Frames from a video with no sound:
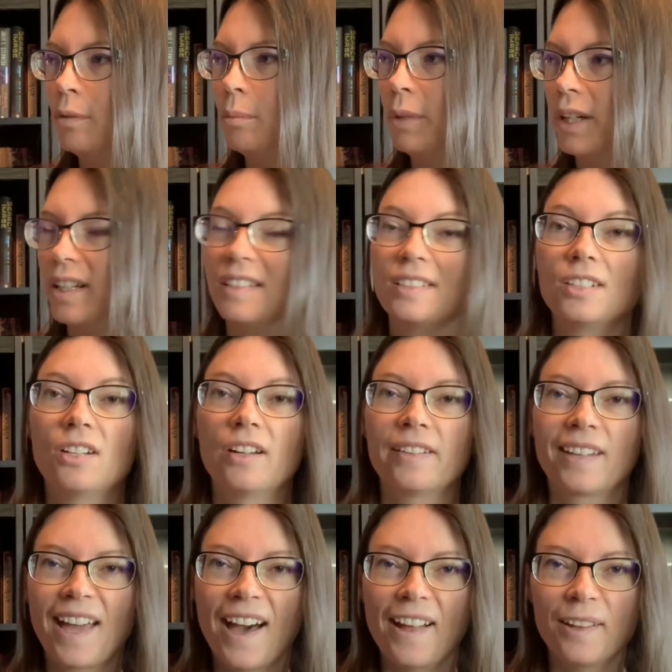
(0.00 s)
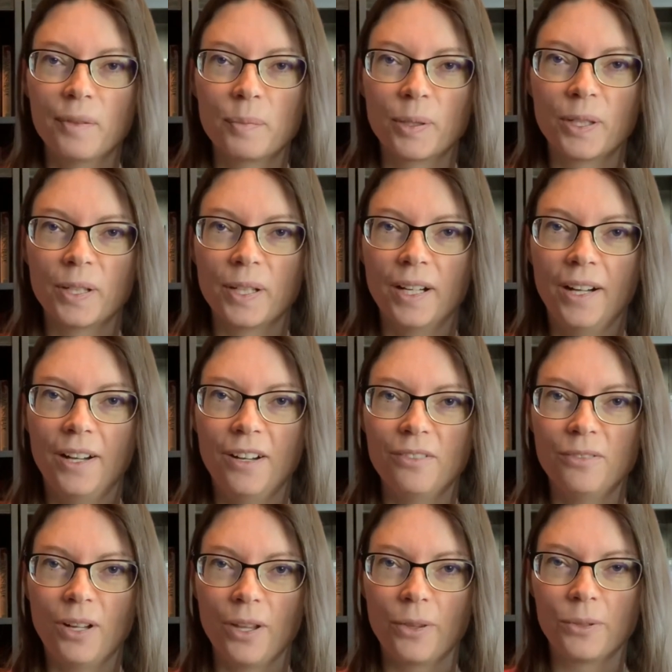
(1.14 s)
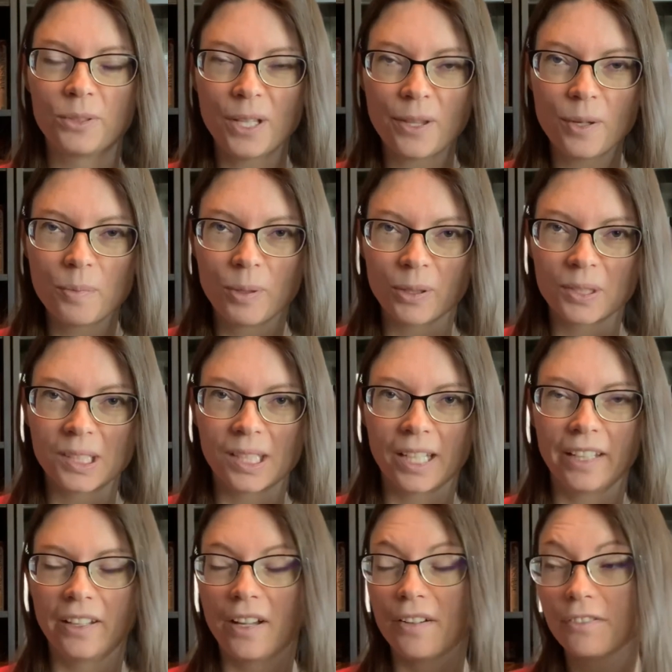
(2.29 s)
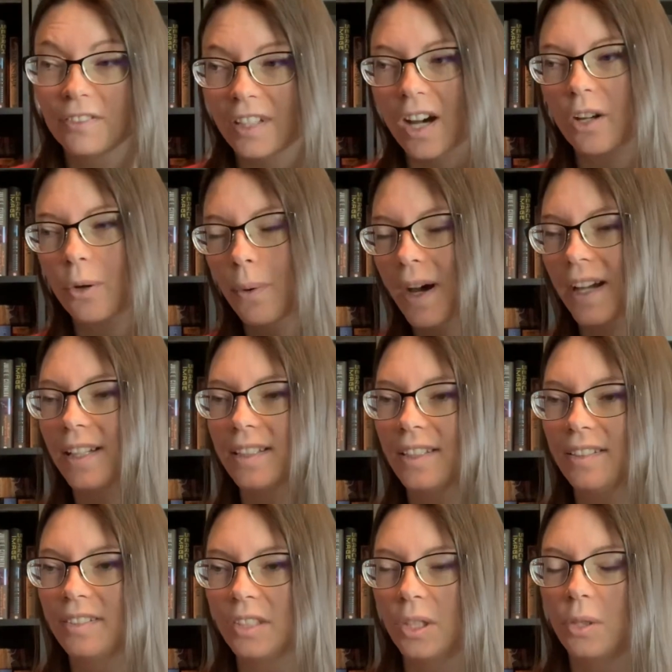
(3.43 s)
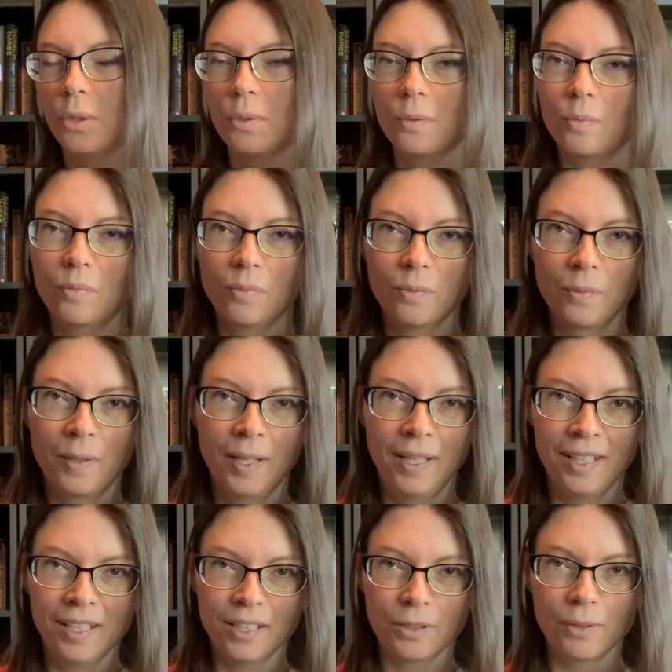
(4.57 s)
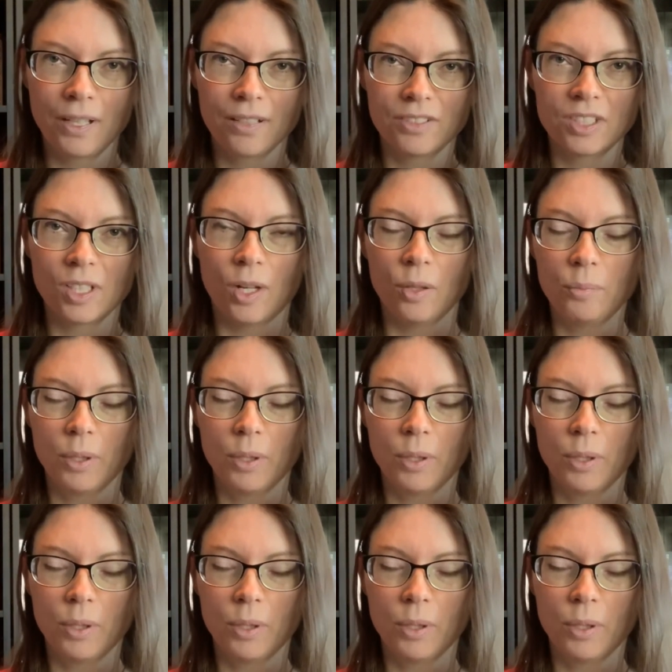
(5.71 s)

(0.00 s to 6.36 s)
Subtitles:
But is it on the caliber of all those other books that I love? Not quite. So, grain of salt.